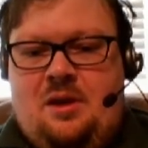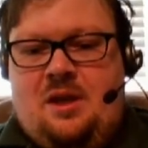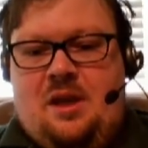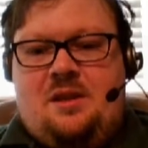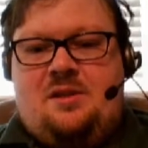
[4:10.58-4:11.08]

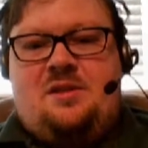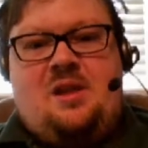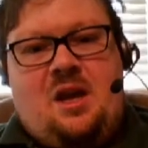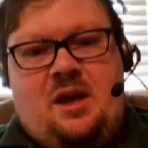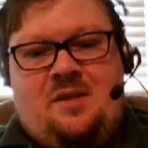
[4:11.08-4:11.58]

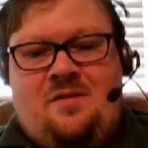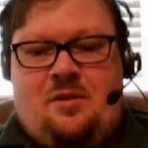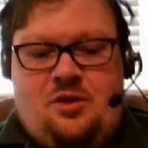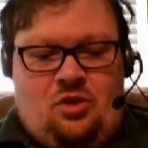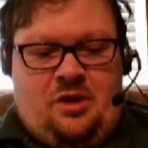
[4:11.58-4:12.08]
inside of
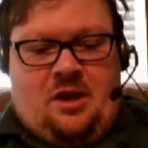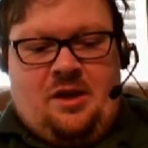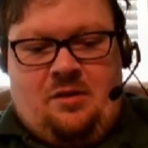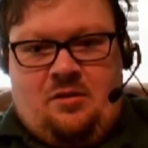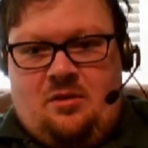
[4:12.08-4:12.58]
another string, and I can
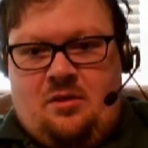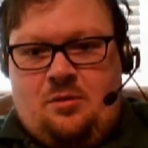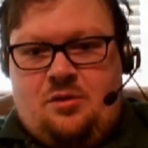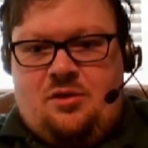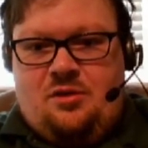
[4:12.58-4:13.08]
get rid of
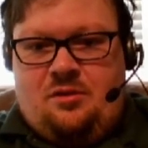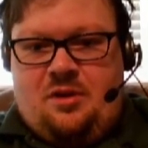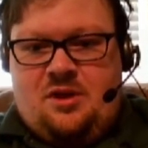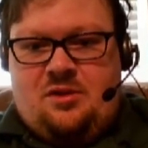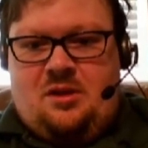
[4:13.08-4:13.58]
those two
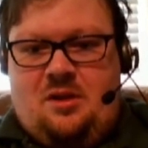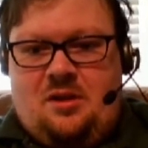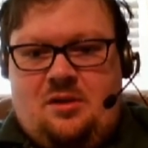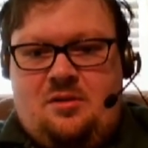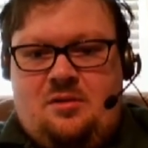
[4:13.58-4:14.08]
things right
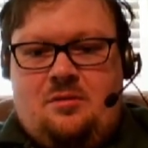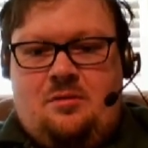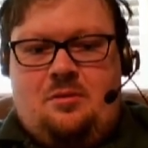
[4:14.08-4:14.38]
there too.